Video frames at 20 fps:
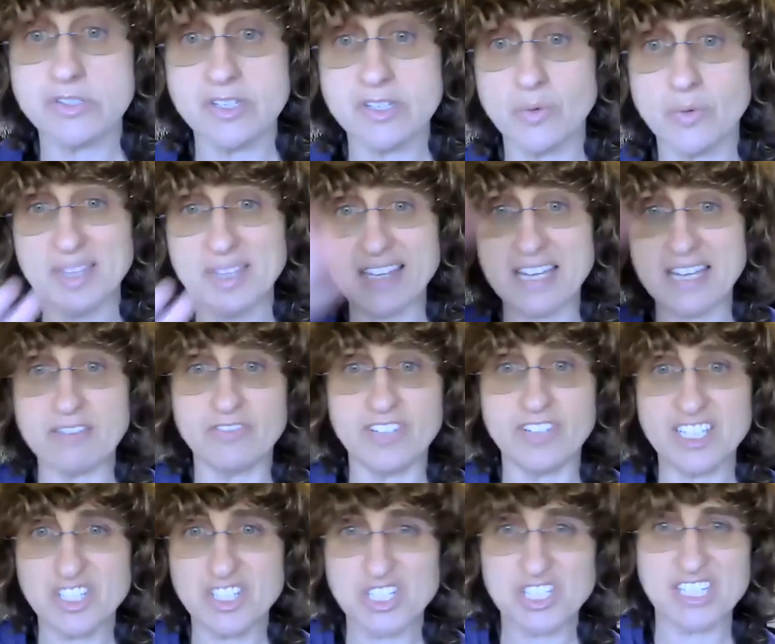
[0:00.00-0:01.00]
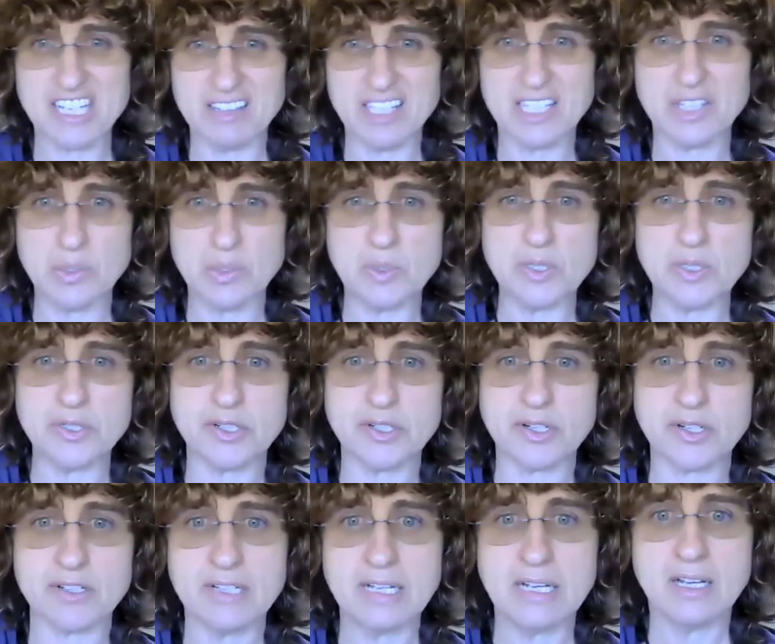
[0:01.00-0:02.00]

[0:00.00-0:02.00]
So when they finish selling the work,